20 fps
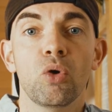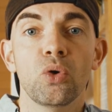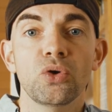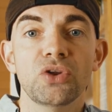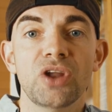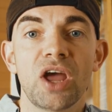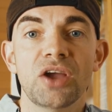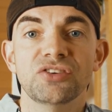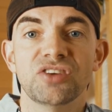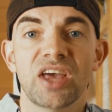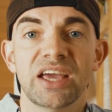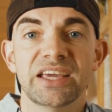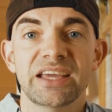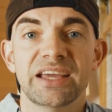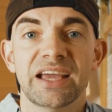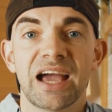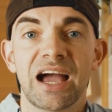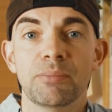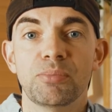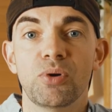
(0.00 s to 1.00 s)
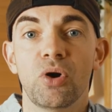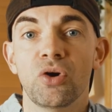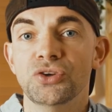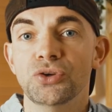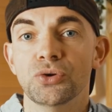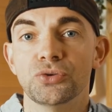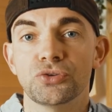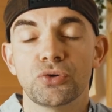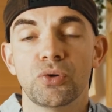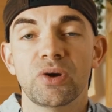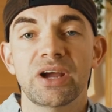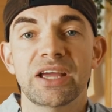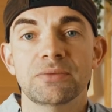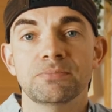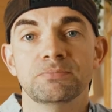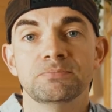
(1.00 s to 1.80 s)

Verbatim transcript: or note-taking app on your screen.